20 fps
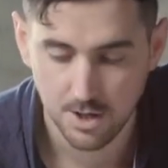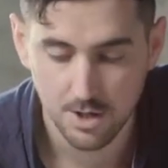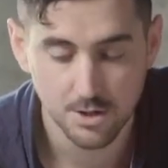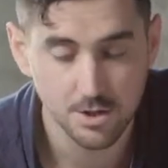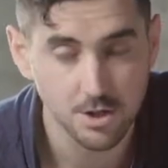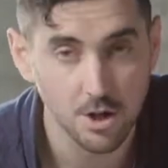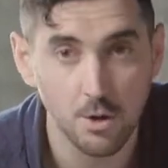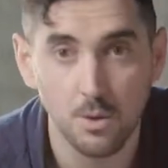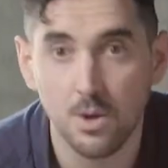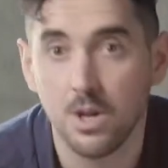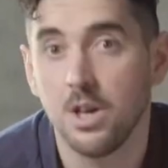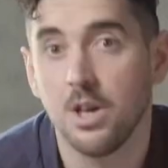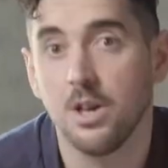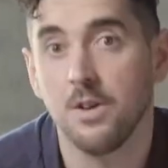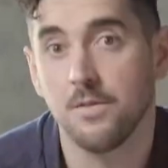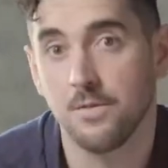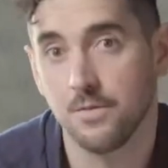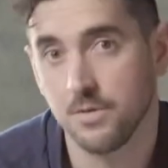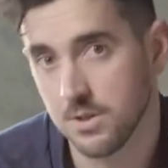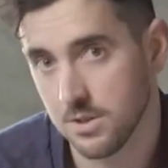So
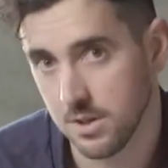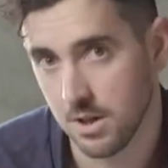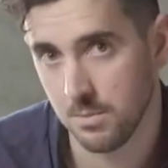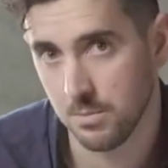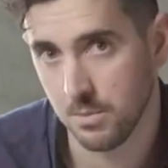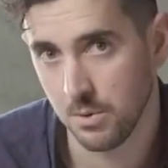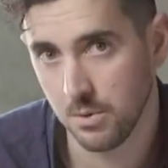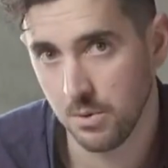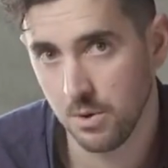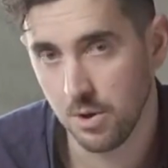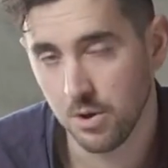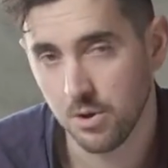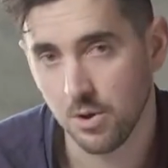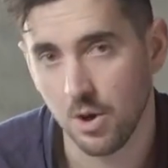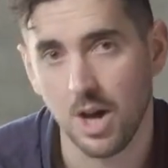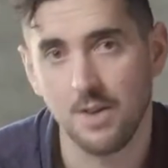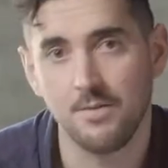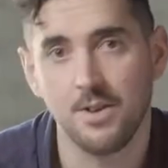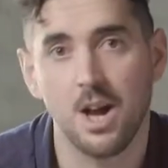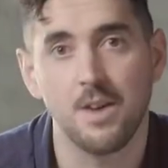if, for example, you're
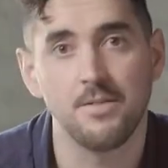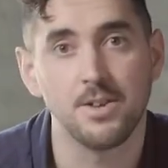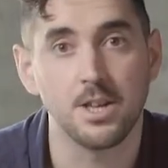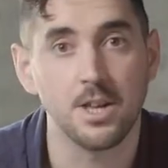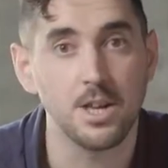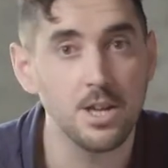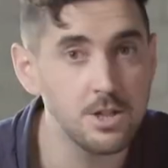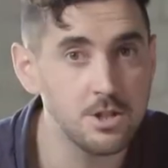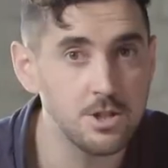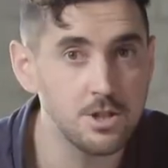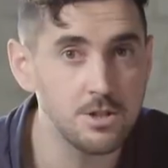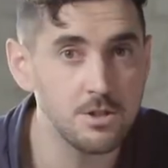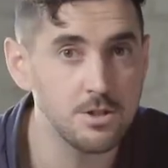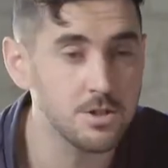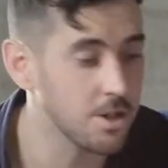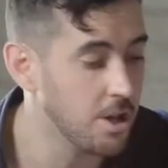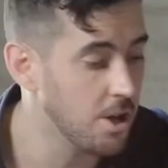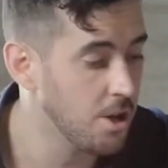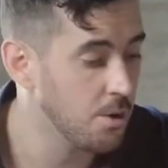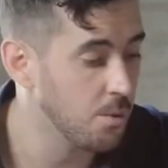ever having
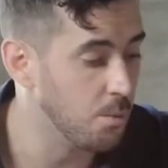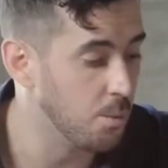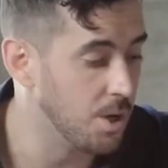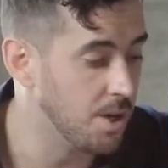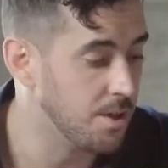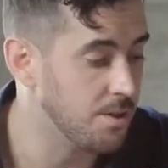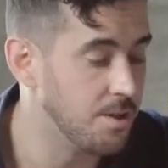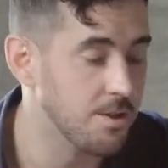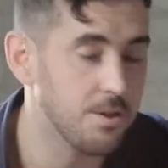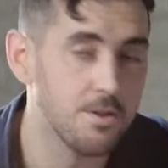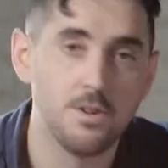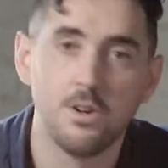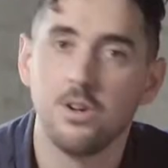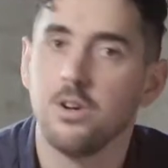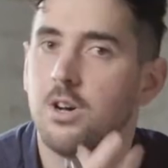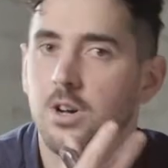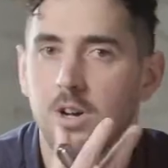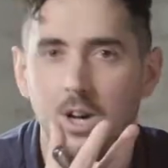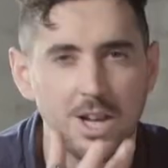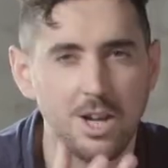issues with
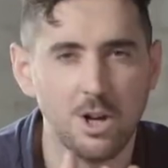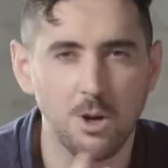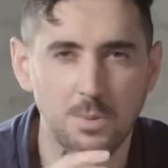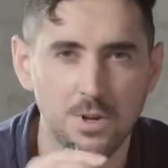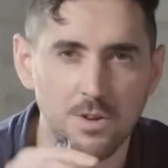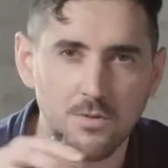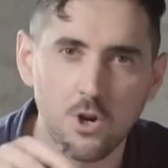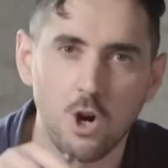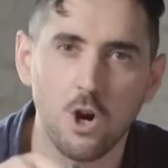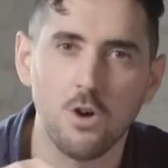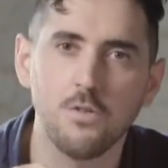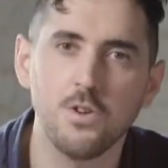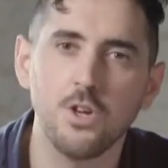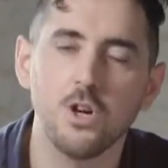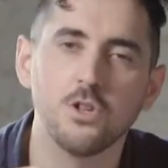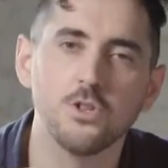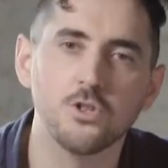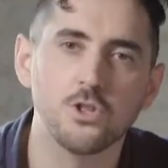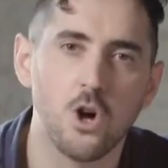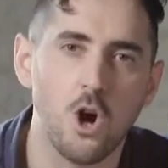a little bit of coffee
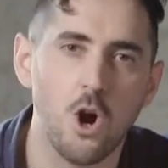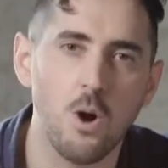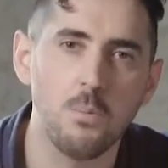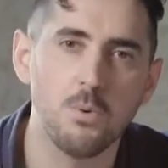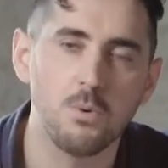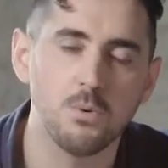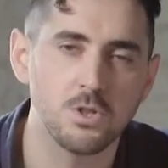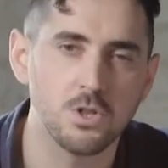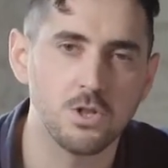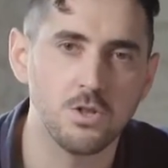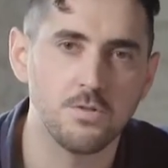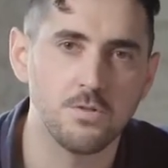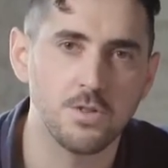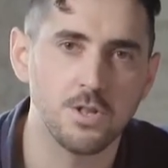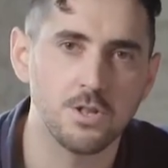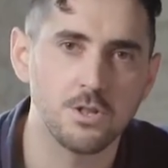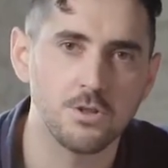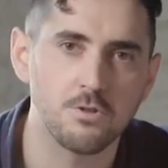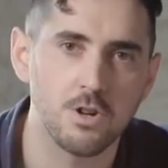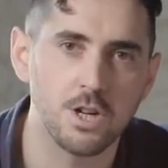on top once you
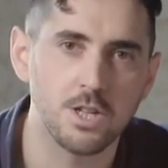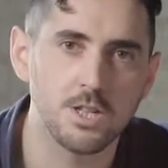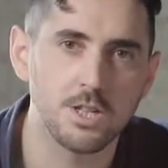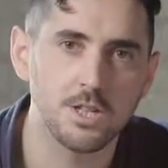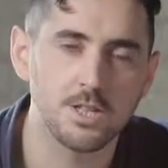finish grinding